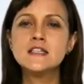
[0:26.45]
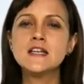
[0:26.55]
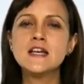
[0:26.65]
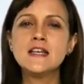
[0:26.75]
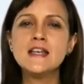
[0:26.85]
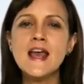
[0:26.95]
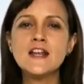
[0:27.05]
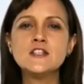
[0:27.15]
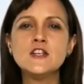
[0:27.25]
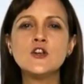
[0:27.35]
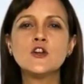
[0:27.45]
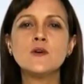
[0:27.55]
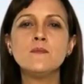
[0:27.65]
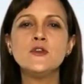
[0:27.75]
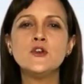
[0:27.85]
to connect to your
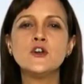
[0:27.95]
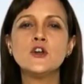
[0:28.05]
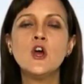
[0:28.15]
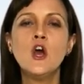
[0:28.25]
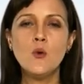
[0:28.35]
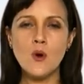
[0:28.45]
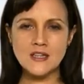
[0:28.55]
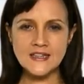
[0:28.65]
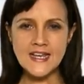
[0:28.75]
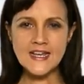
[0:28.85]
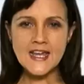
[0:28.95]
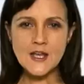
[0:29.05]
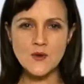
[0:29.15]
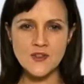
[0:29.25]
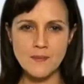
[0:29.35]
computer while
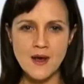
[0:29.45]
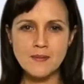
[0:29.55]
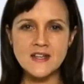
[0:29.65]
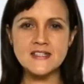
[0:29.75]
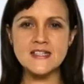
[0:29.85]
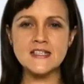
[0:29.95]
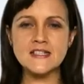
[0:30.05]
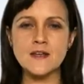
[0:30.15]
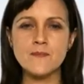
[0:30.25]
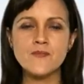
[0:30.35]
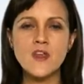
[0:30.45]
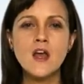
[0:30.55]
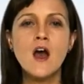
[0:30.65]
linking with a public system